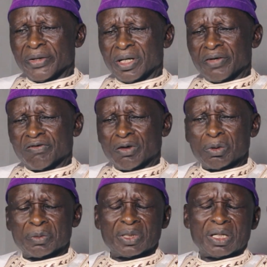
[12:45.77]
and some
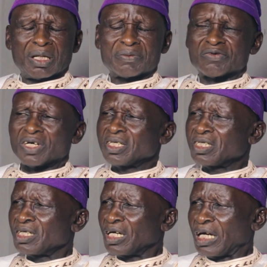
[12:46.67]
of them have started
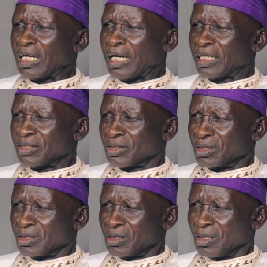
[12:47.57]
to realize